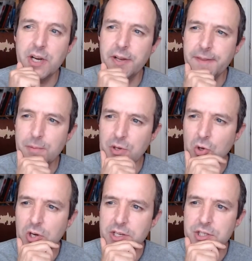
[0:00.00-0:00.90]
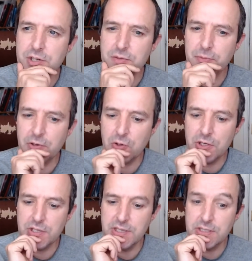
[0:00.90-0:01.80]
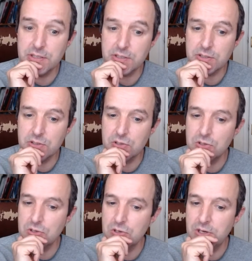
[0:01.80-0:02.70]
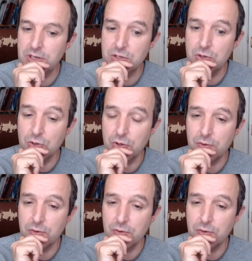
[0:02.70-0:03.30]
And I think my knowledge is good.